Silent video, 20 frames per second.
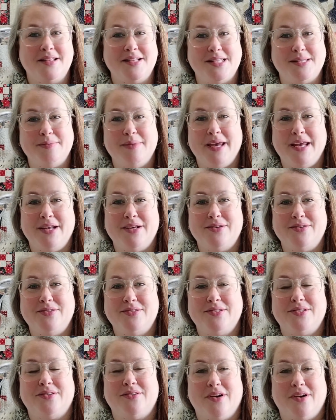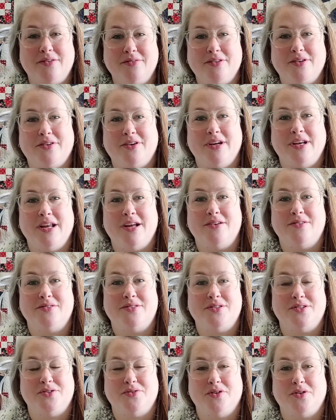Tomatoes are out in the greenhouse.
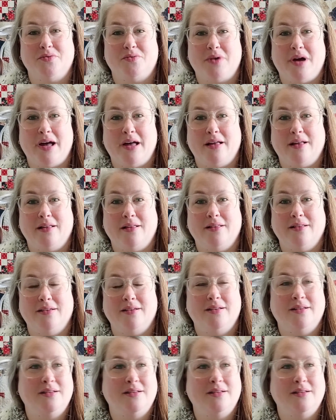They're doing well.